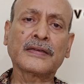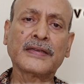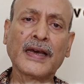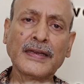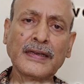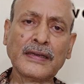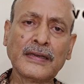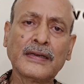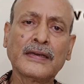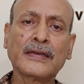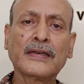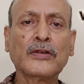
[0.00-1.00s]
then
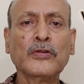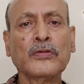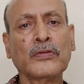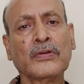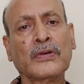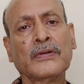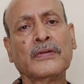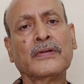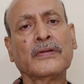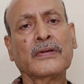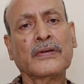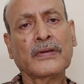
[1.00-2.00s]
you
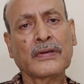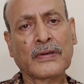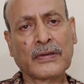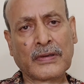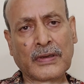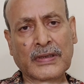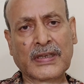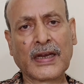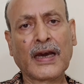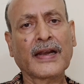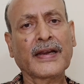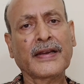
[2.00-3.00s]

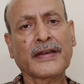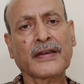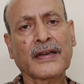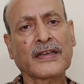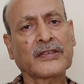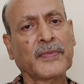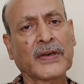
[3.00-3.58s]
share it as